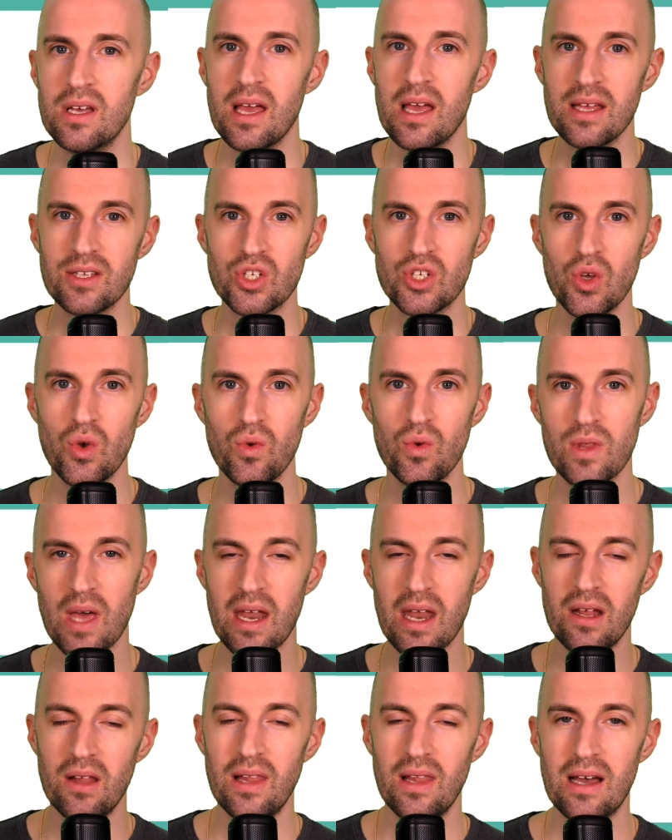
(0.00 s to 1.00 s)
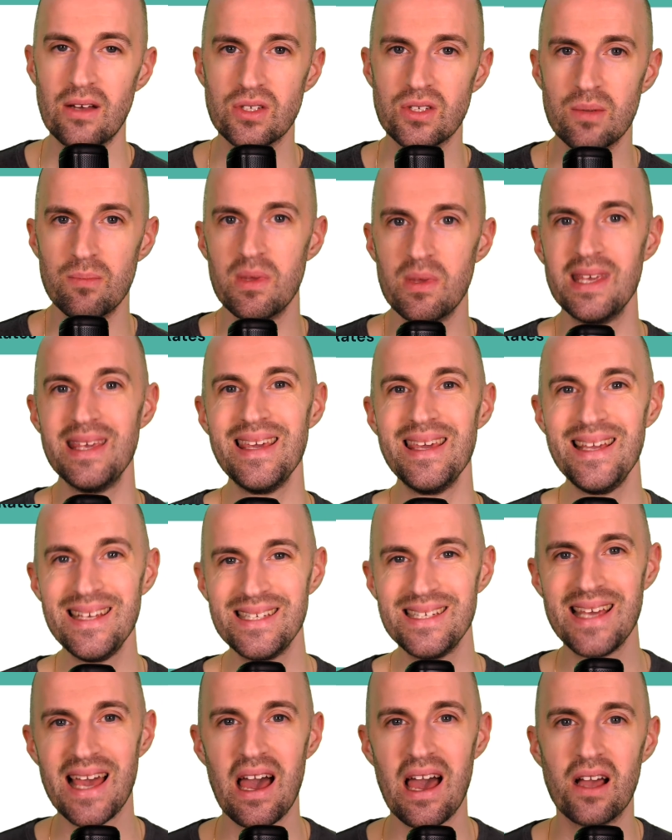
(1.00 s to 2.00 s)
So that allows them
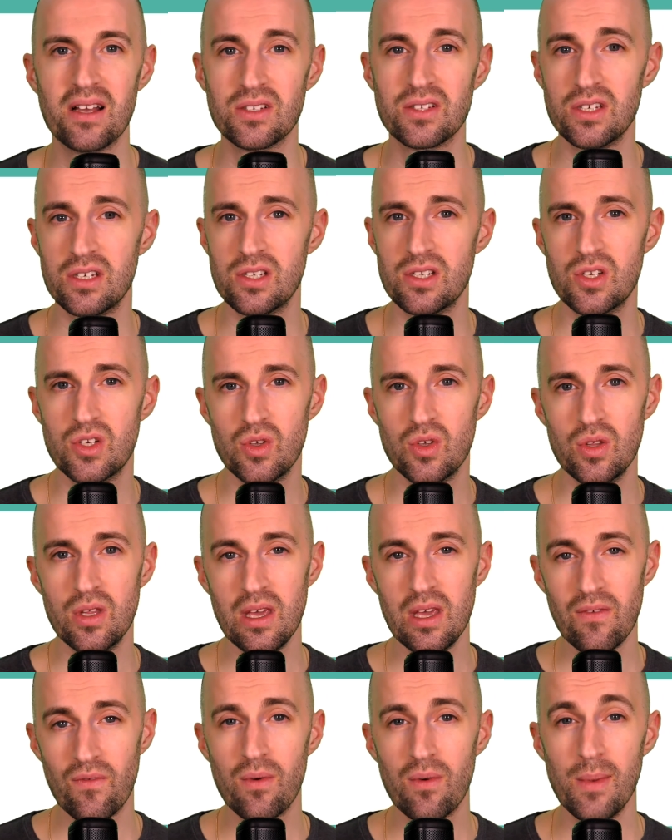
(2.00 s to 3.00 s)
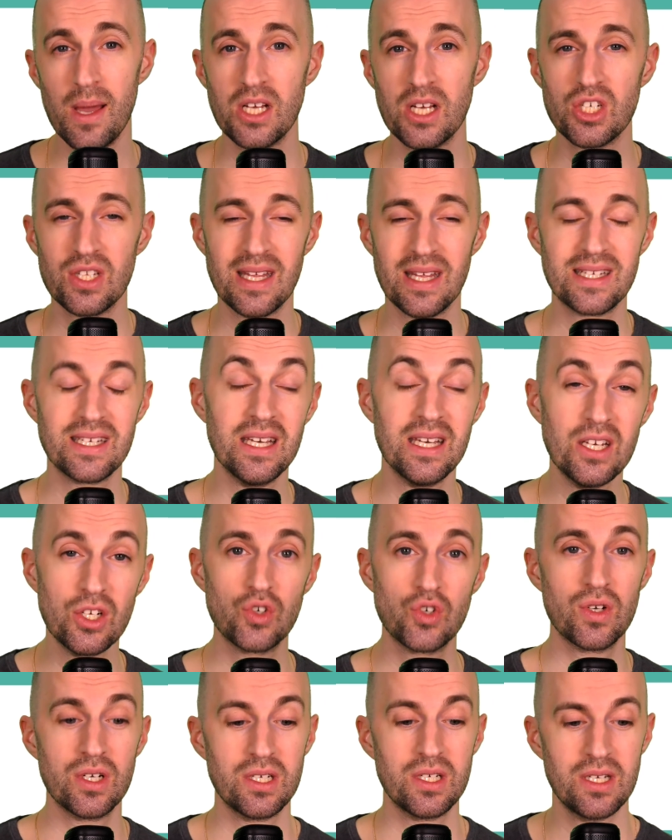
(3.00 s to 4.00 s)
easy access to the information that's
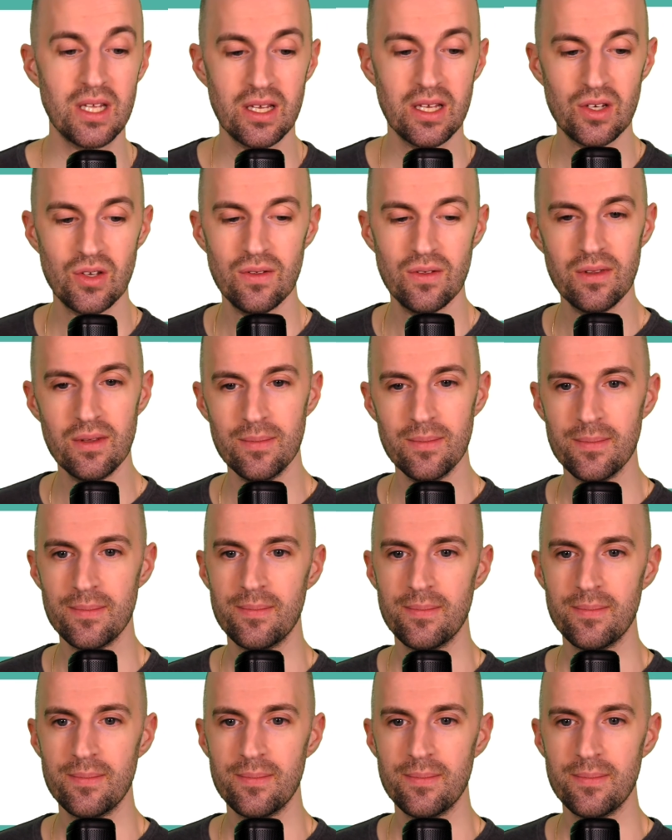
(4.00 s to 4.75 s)
interesting to them.